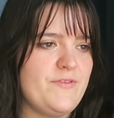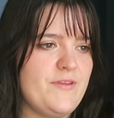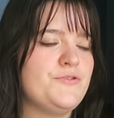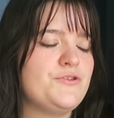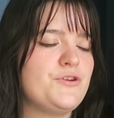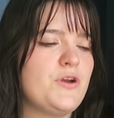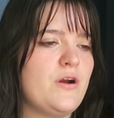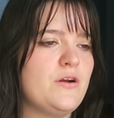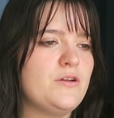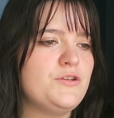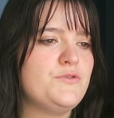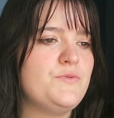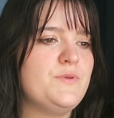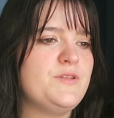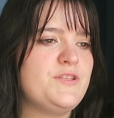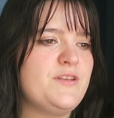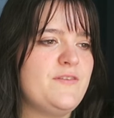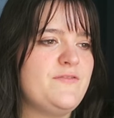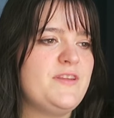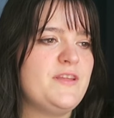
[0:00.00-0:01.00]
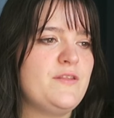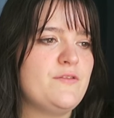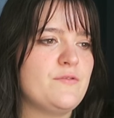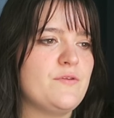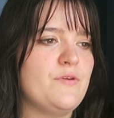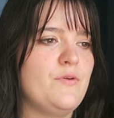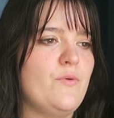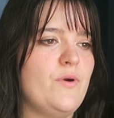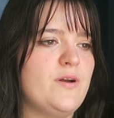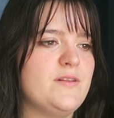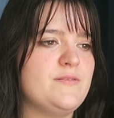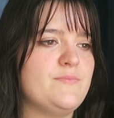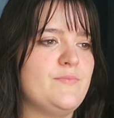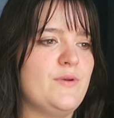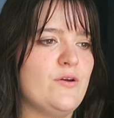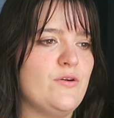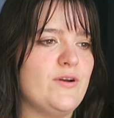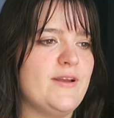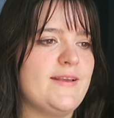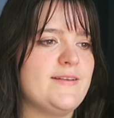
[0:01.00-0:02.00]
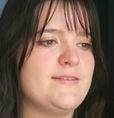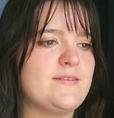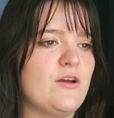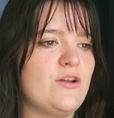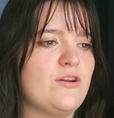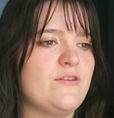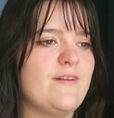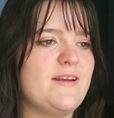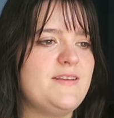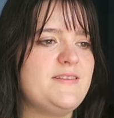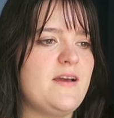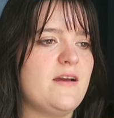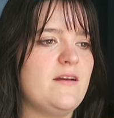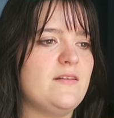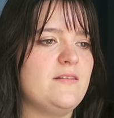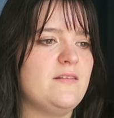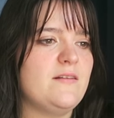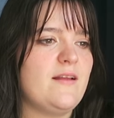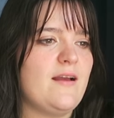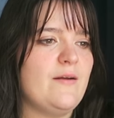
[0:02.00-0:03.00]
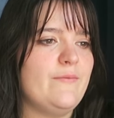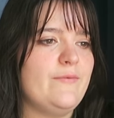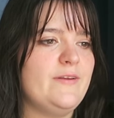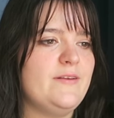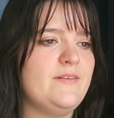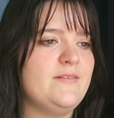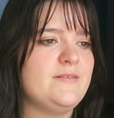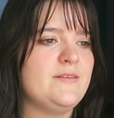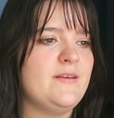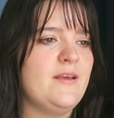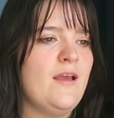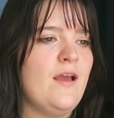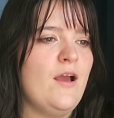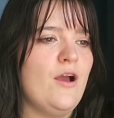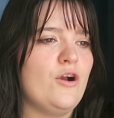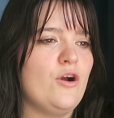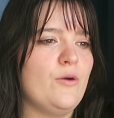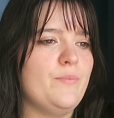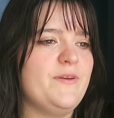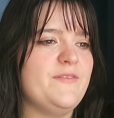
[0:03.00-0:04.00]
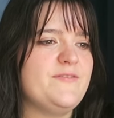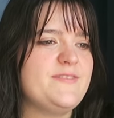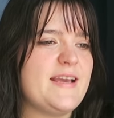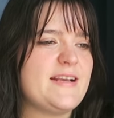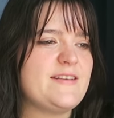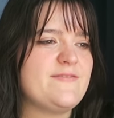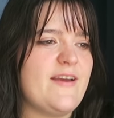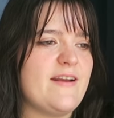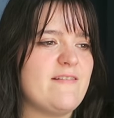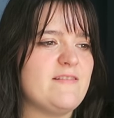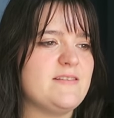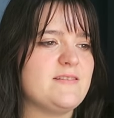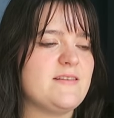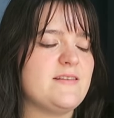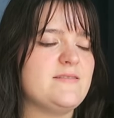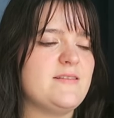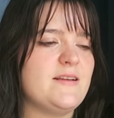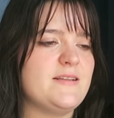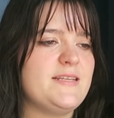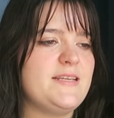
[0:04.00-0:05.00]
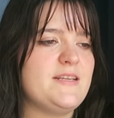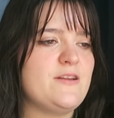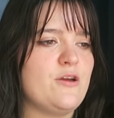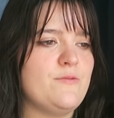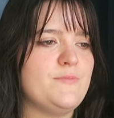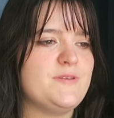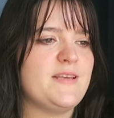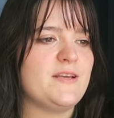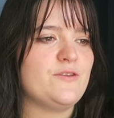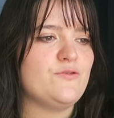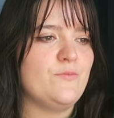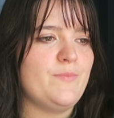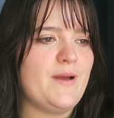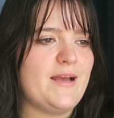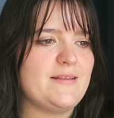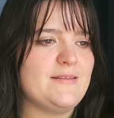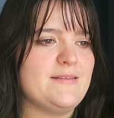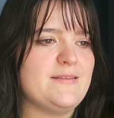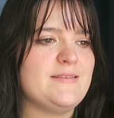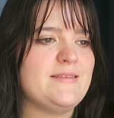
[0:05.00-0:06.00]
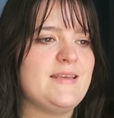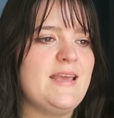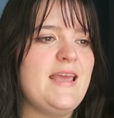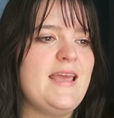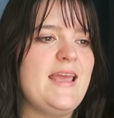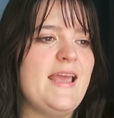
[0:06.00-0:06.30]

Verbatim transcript: Charged with sifting through one's belongings, our narrator uncovers a copy of Sex Variants, a study in homosexual patterns,